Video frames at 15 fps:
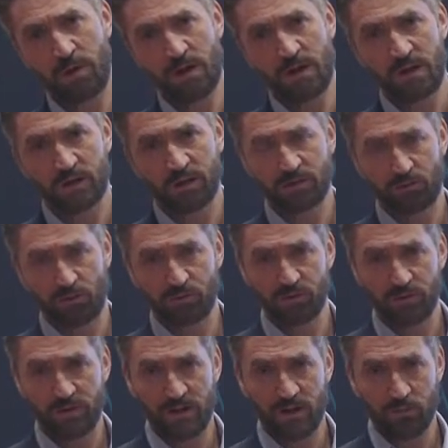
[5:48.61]
and he's worked
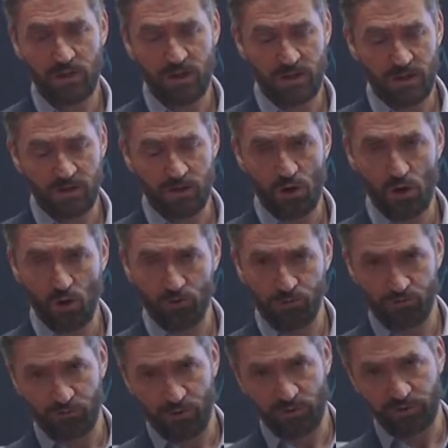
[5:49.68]
with EMA in the
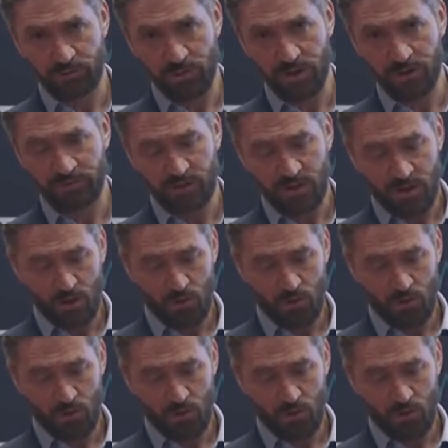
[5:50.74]
orphan drug space.